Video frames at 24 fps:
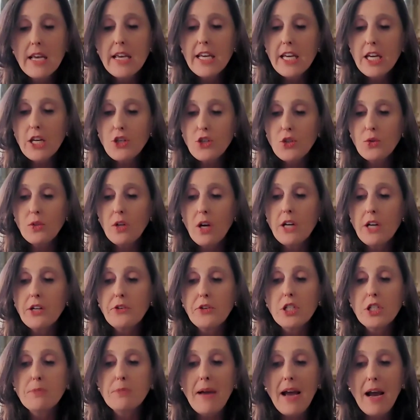issued
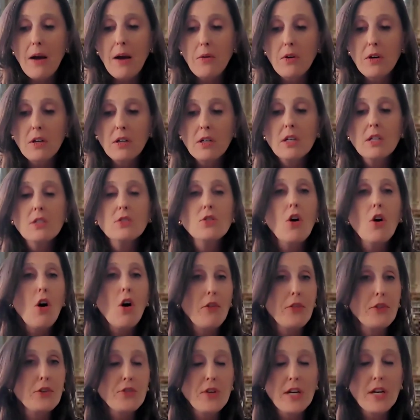under its power to
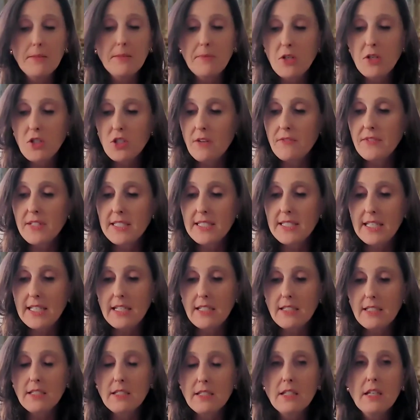halt the transmission of
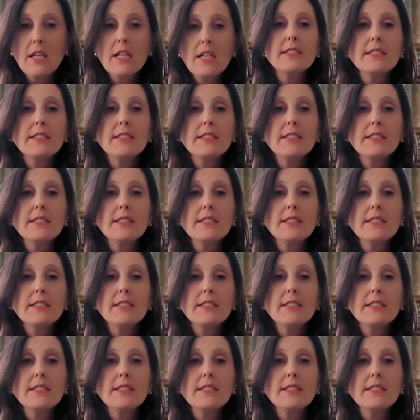disease.